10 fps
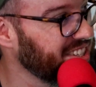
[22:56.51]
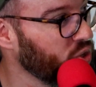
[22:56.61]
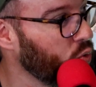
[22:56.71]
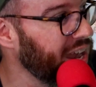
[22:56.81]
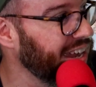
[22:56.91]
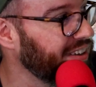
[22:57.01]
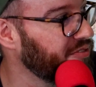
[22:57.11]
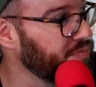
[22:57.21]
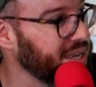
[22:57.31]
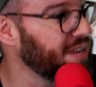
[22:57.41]
in the way
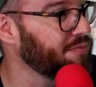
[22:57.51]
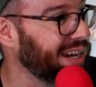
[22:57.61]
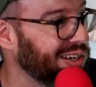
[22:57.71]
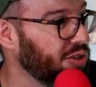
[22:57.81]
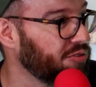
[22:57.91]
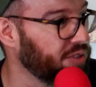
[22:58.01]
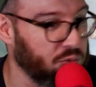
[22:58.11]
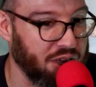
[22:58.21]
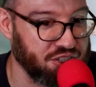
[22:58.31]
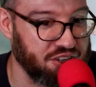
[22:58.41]
of me and my
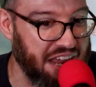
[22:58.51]
girlfriend watching